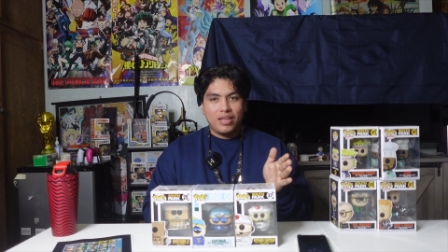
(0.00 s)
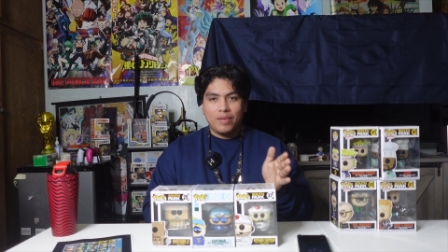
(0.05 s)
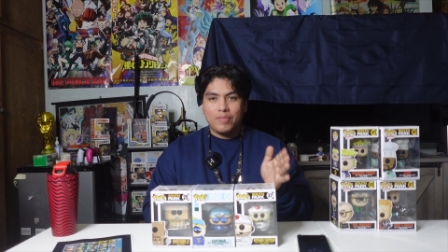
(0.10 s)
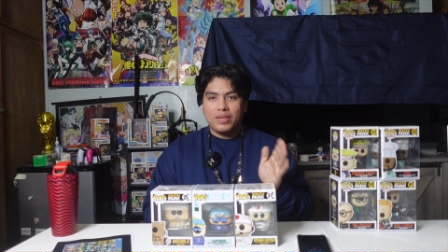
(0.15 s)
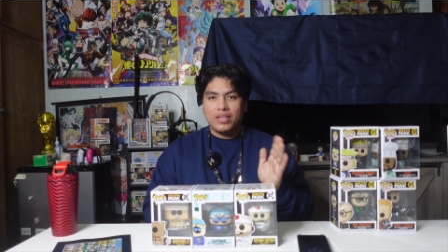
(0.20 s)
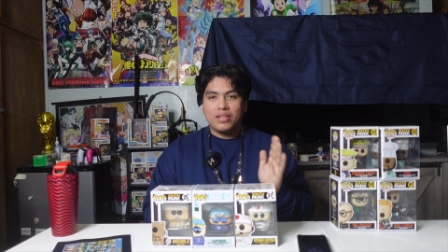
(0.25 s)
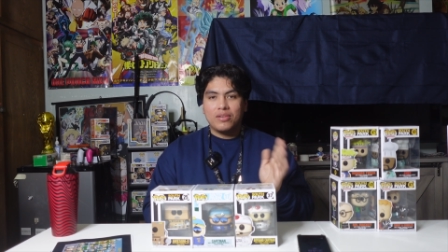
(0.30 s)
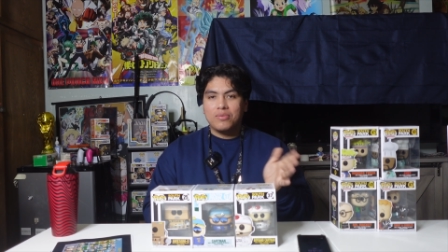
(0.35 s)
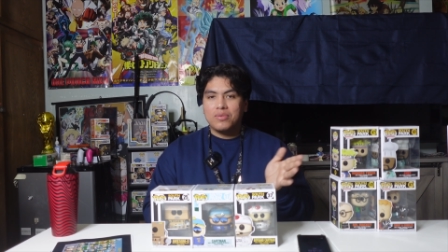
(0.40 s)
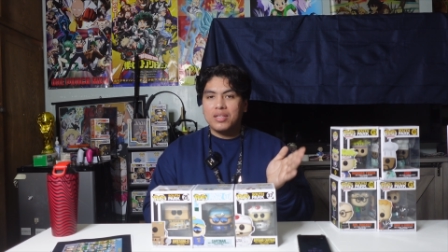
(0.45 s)
I
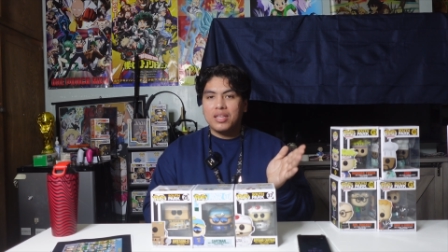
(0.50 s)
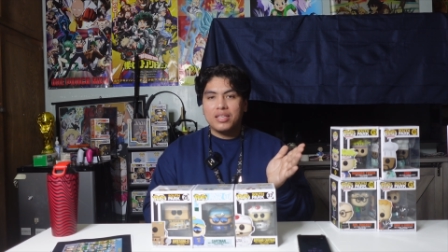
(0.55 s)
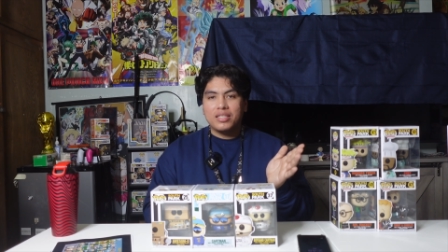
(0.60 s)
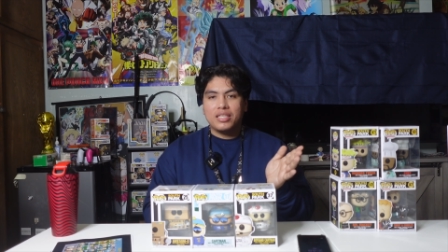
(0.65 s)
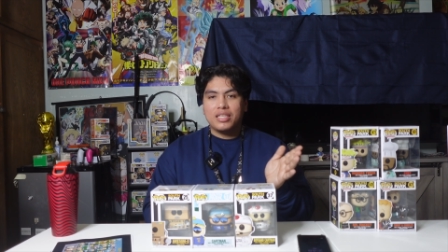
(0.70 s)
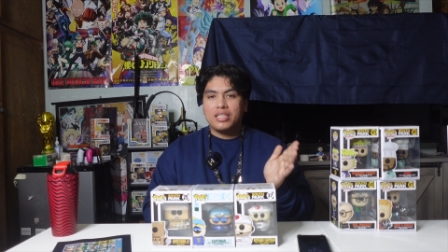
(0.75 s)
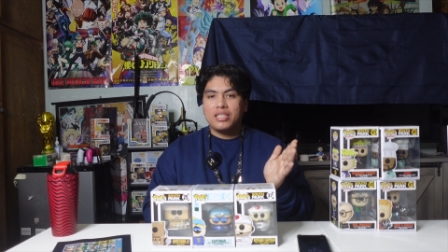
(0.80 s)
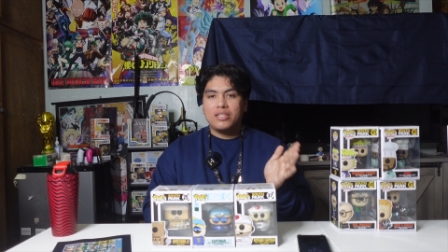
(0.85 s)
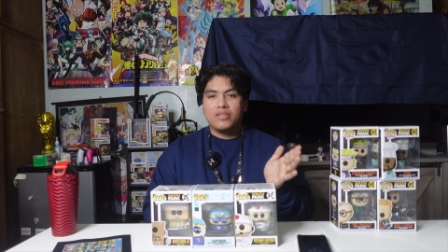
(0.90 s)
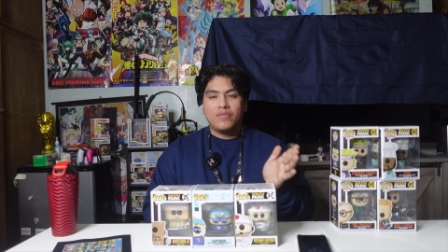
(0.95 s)
mean, who
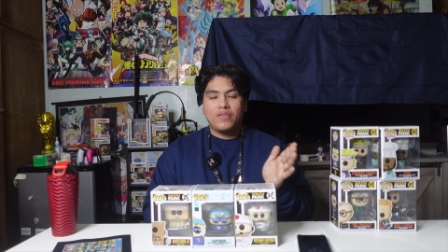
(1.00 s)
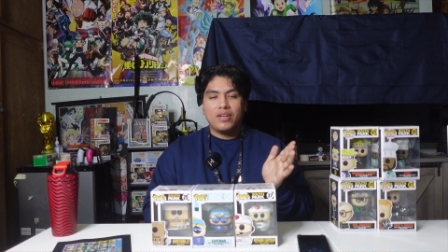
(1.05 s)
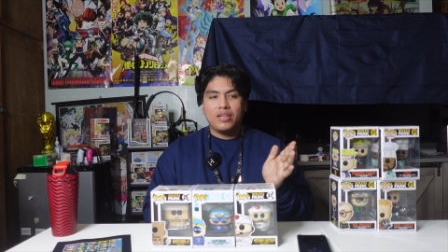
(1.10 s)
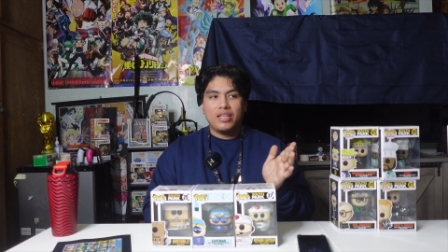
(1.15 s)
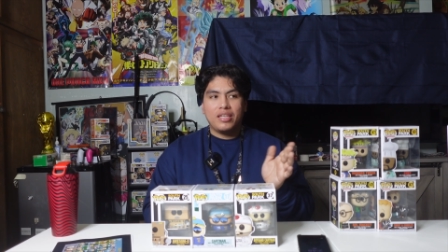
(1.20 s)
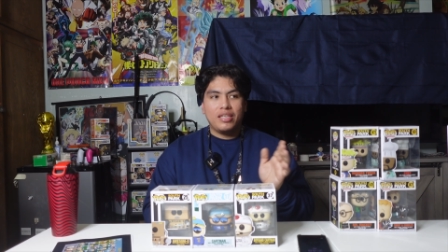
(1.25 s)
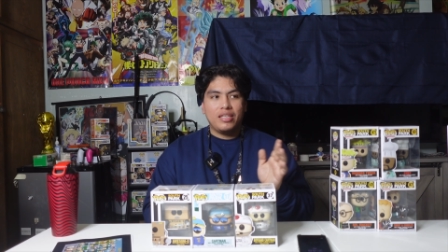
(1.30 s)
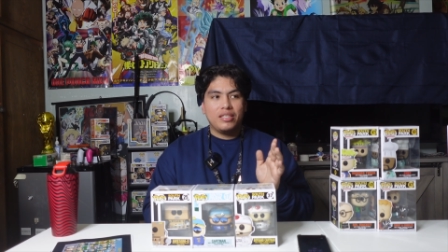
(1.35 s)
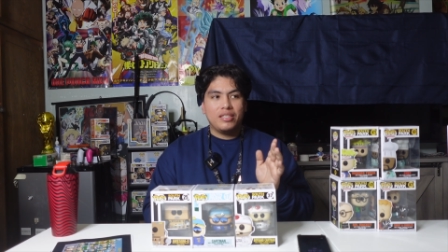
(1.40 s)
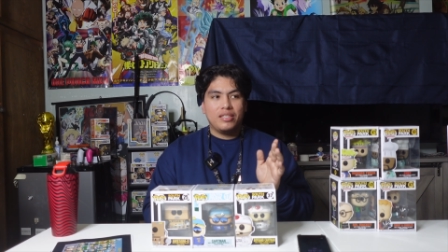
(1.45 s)
doesn't? He's
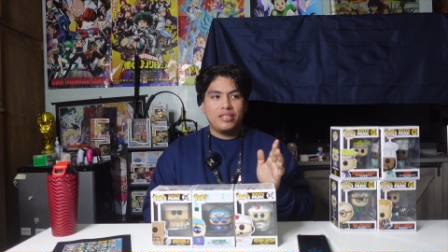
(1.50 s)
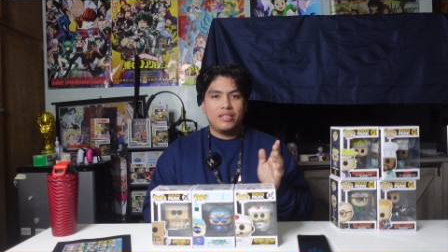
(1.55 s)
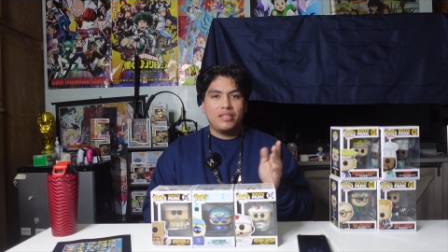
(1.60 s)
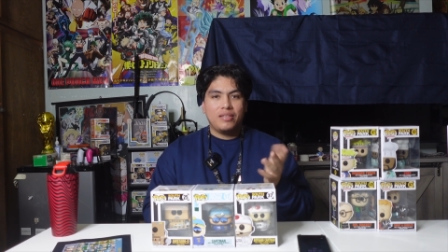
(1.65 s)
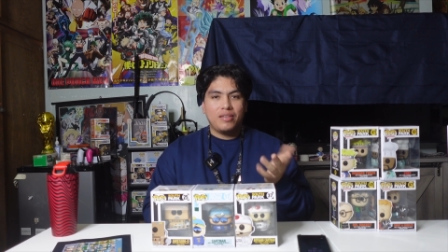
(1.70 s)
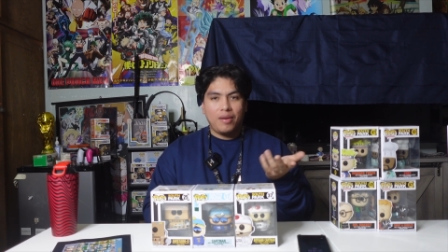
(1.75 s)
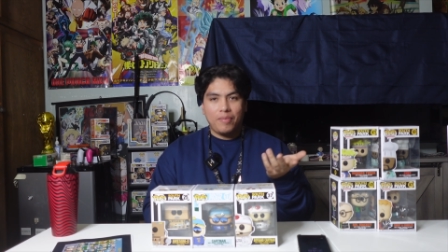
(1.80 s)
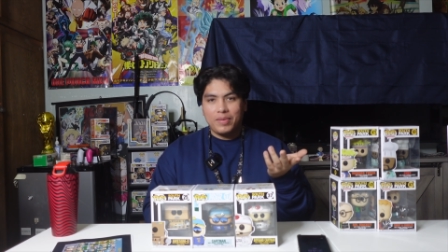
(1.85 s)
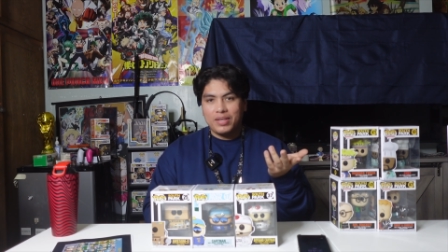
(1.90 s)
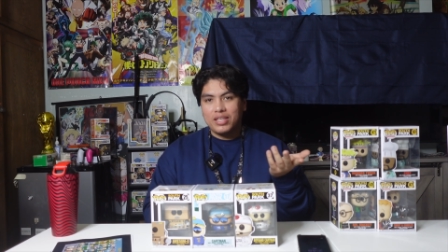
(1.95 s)
funny. He's
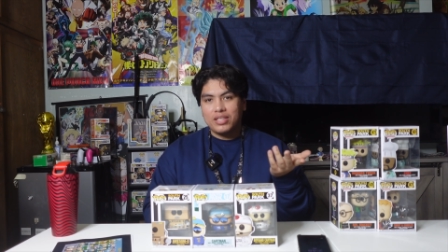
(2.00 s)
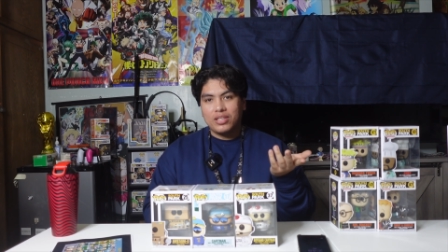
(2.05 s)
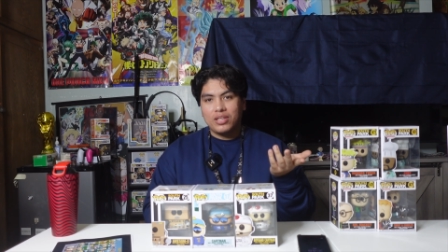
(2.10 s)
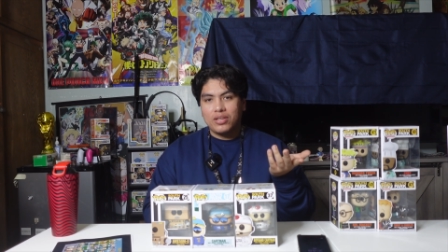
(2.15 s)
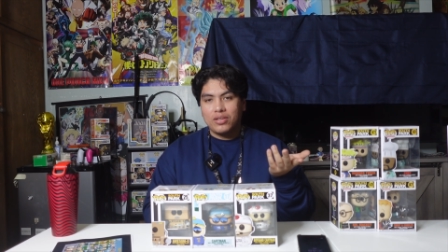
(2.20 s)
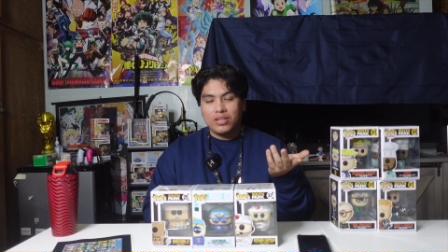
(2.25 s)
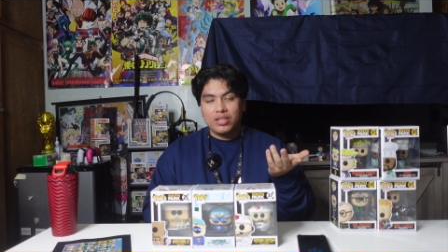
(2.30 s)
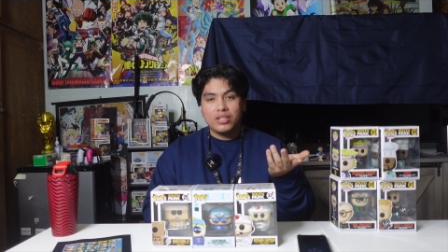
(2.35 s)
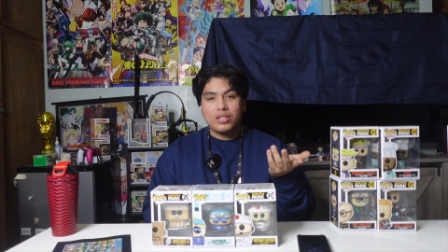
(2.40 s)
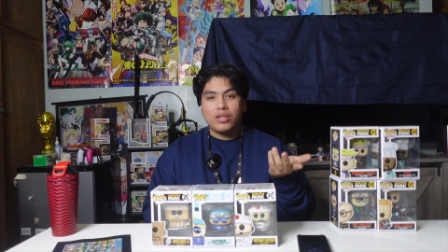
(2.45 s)
I
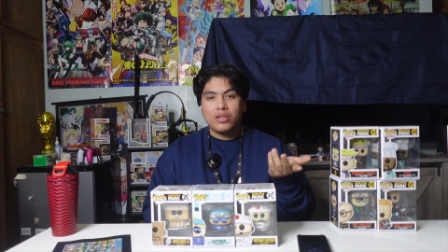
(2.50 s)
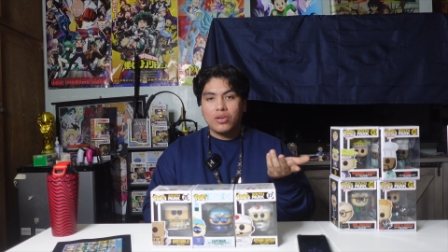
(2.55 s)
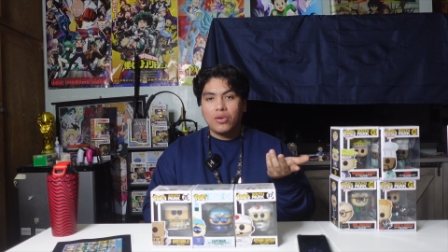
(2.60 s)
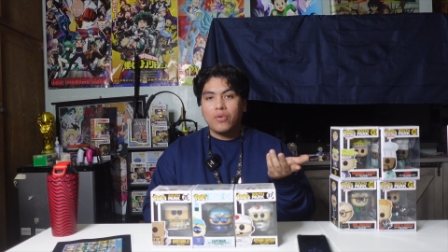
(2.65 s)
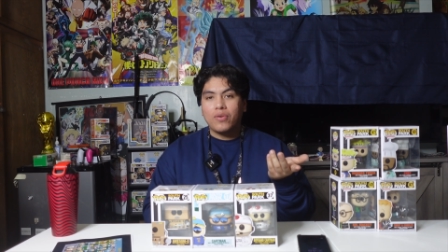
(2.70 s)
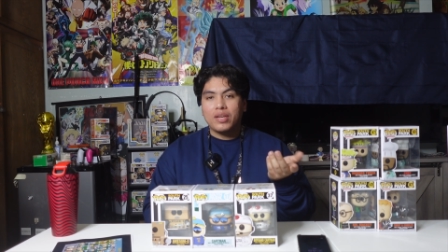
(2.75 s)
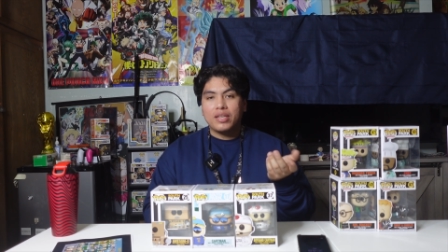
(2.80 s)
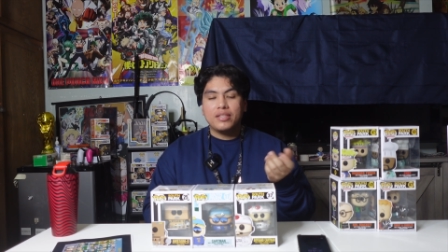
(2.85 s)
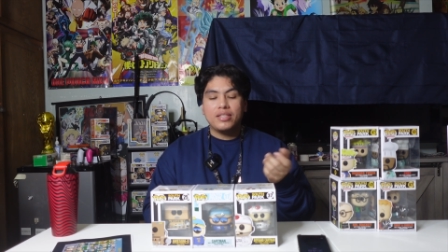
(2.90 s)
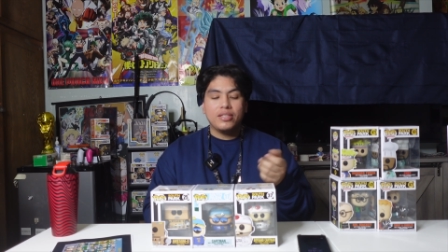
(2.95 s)
mean, he's
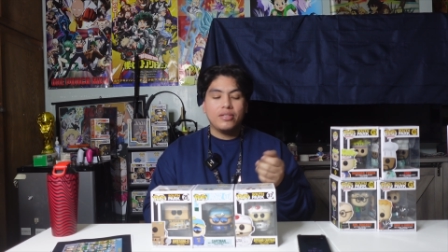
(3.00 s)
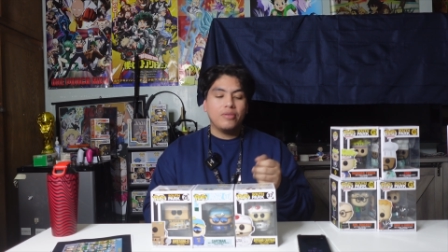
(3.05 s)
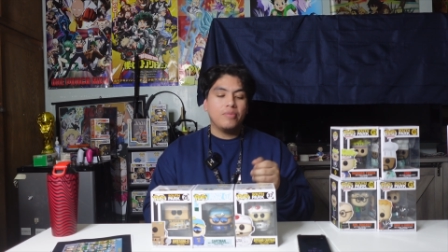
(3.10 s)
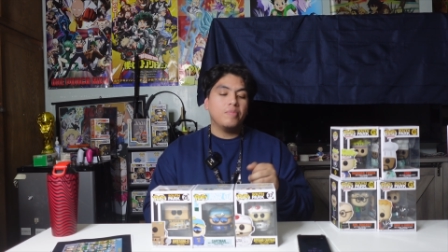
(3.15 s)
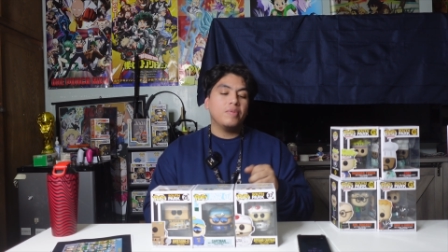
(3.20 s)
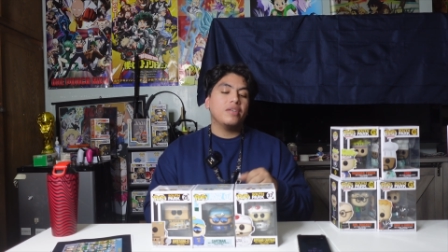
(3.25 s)
annoying too,